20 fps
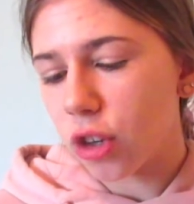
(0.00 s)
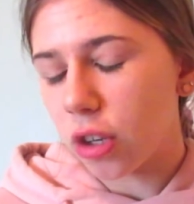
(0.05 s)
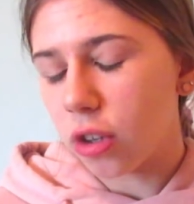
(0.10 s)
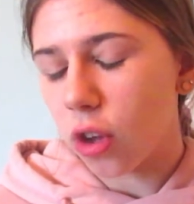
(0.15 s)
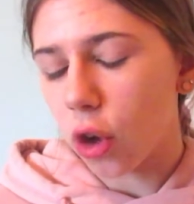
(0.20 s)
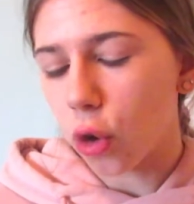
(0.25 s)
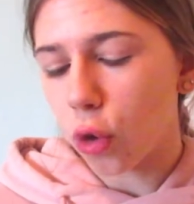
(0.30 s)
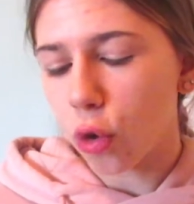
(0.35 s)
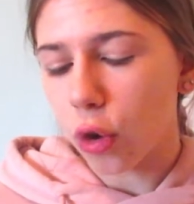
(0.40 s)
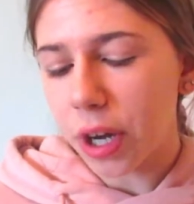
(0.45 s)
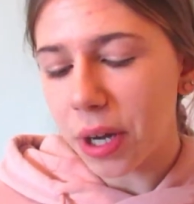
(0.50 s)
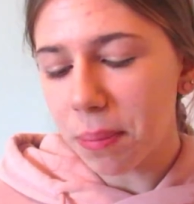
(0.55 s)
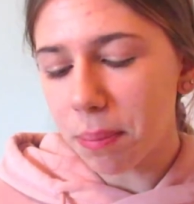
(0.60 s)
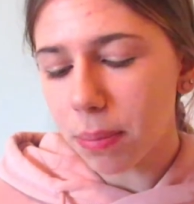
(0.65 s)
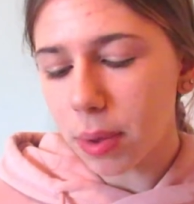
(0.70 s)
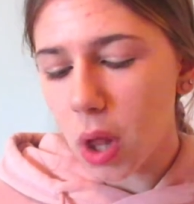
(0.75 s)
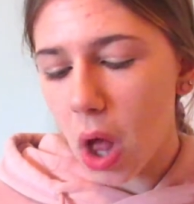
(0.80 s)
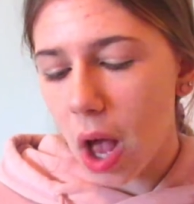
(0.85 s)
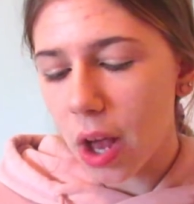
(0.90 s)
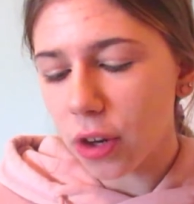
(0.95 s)
It's a cream
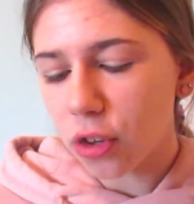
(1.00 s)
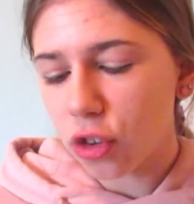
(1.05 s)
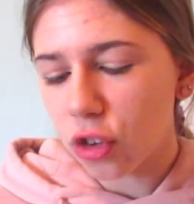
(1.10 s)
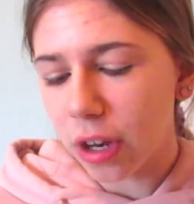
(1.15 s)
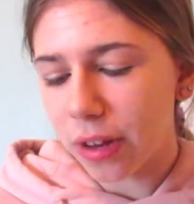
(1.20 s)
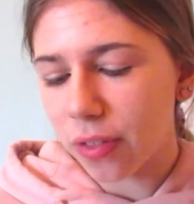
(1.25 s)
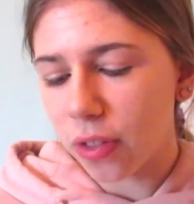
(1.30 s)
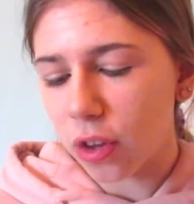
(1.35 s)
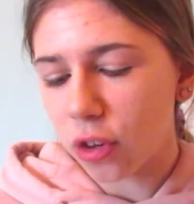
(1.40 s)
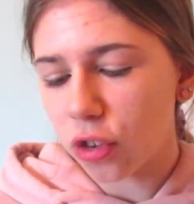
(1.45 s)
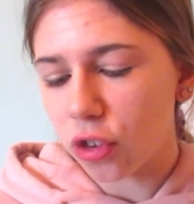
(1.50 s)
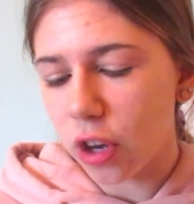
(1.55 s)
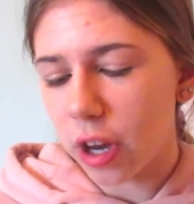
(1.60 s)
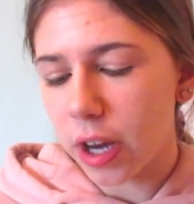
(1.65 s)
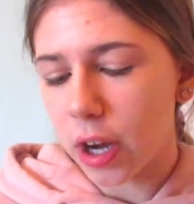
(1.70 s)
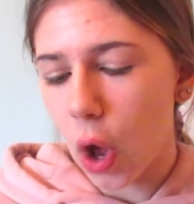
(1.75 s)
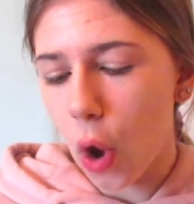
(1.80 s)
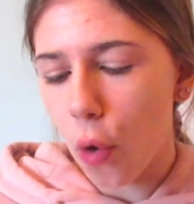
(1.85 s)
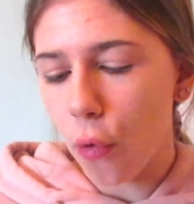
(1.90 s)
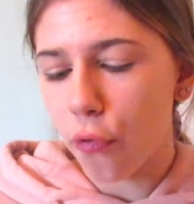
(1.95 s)
blush in the
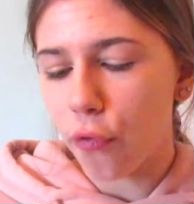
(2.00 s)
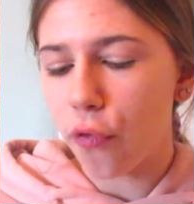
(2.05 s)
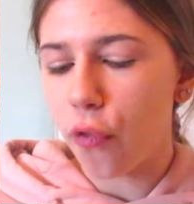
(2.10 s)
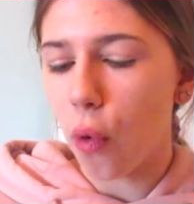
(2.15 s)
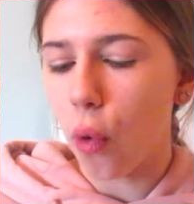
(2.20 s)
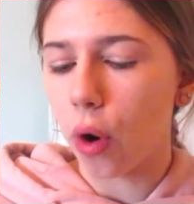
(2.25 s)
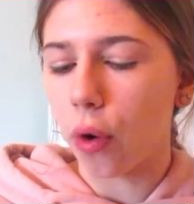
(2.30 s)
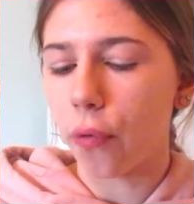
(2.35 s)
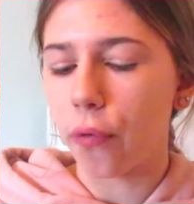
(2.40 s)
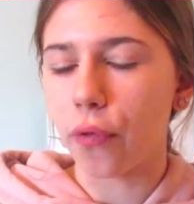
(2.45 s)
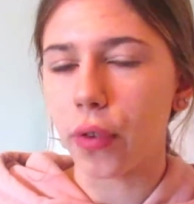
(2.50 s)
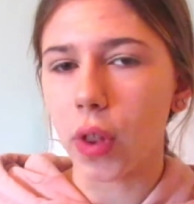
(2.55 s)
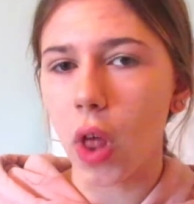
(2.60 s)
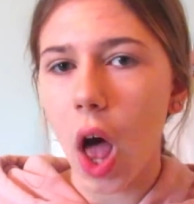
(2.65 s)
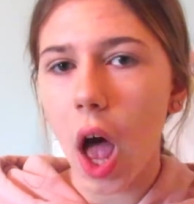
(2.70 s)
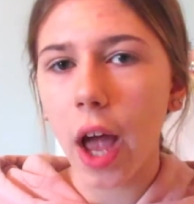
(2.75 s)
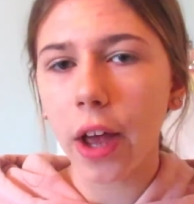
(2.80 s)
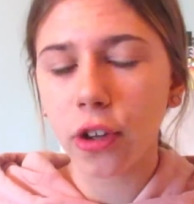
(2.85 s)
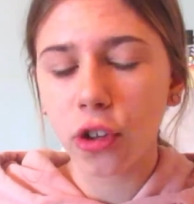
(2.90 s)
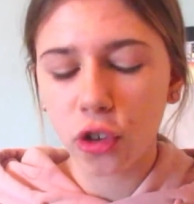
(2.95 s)
shade 04
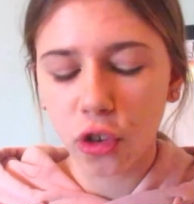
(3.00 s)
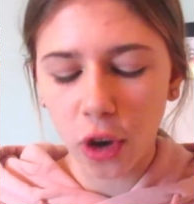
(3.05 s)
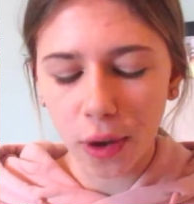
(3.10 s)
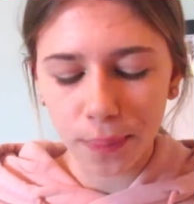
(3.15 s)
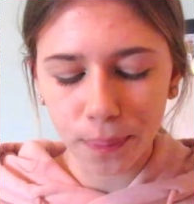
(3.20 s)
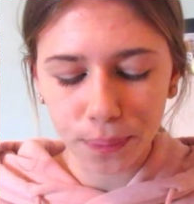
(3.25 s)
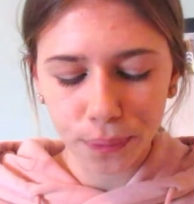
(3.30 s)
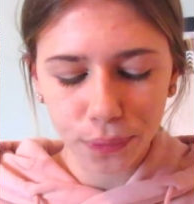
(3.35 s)
Flush.